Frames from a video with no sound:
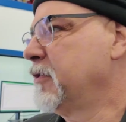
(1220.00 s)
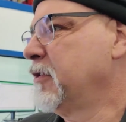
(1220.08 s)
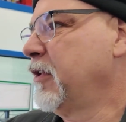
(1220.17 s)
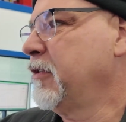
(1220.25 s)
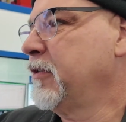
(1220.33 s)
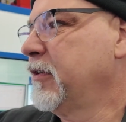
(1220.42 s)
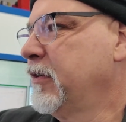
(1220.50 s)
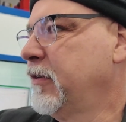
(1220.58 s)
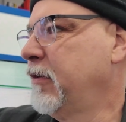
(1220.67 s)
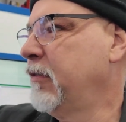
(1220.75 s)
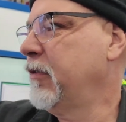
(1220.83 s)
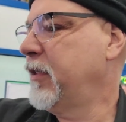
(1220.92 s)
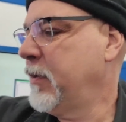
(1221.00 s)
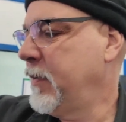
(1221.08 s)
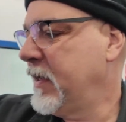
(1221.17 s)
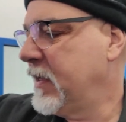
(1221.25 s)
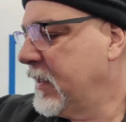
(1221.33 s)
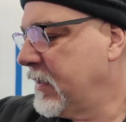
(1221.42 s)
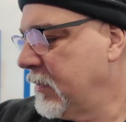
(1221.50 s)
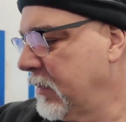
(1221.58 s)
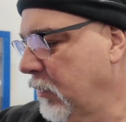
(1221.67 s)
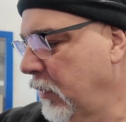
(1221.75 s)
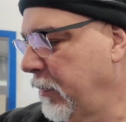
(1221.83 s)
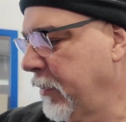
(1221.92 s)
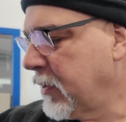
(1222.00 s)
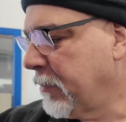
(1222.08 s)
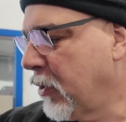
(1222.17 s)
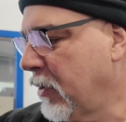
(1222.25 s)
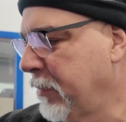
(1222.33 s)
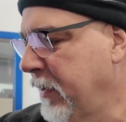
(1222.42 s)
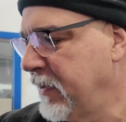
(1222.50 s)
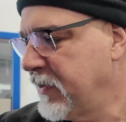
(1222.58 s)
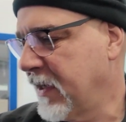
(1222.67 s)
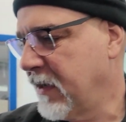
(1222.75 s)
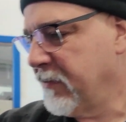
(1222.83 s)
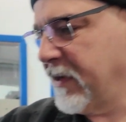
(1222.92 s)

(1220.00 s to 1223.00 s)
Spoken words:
That's another thing we did when we put the port plates on it.